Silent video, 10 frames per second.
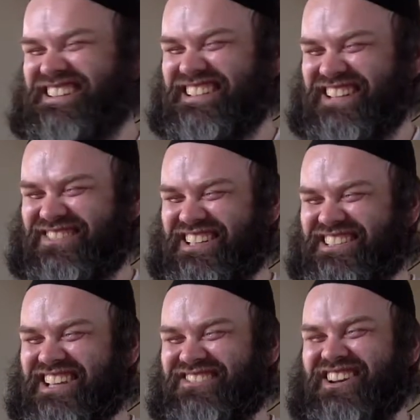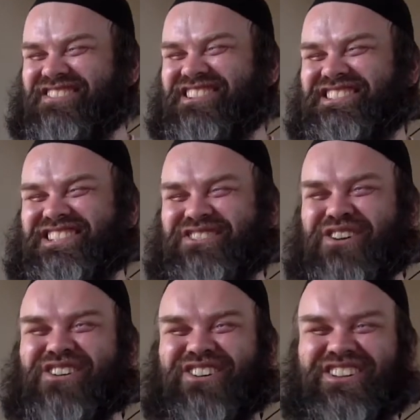That's what it says, right? When they
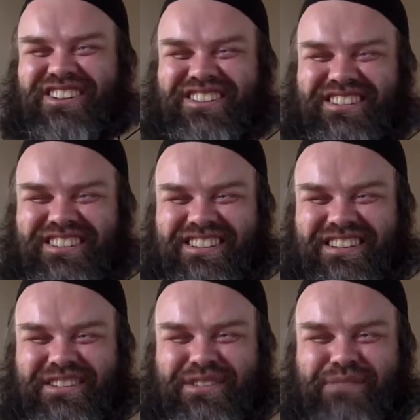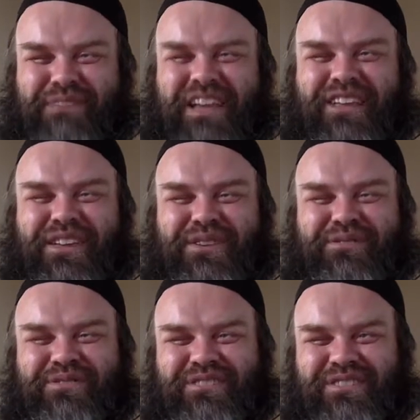struggle to make
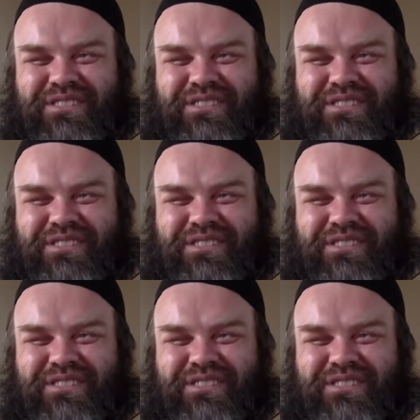you